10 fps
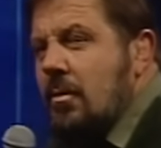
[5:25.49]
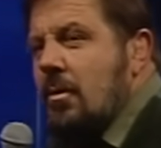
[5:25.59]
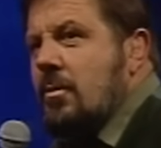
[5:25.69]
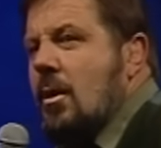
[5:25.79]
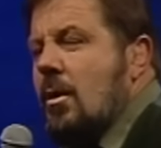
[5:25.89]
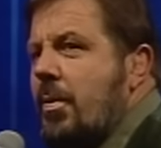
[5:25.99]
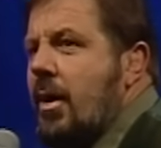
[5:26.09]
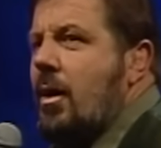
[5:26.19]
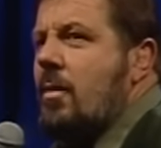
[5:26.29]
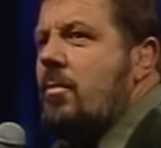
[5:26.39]
And don't pick
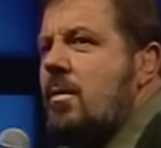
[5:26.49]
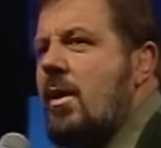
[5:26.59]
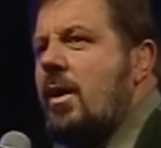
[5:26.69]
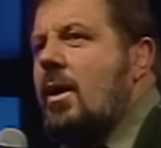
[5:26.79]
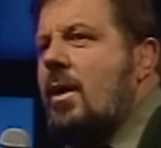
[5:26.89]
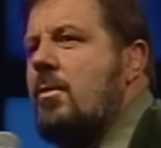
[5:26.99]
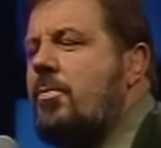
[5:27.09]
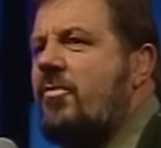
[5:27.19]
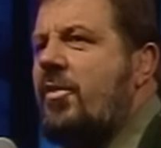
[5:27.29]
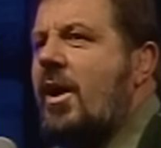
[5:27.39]
on me, mate. I'm a
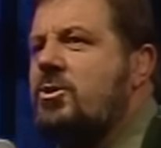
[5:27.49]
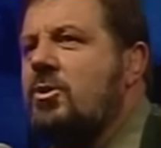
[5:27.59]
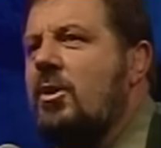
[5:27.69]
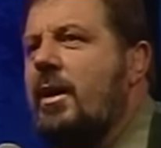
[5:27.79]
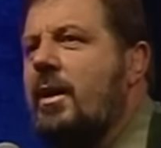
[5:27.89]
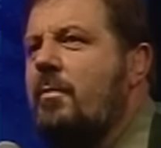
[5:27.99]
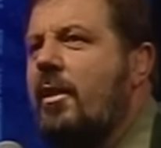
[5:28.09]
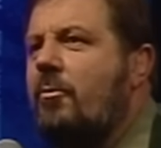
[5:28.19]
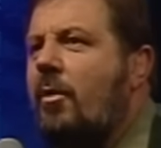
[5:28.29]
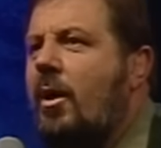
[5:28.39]
professional like your
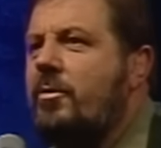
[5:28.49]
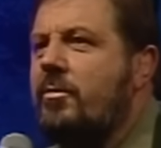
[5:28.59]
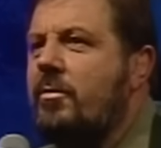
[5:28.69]
mother was.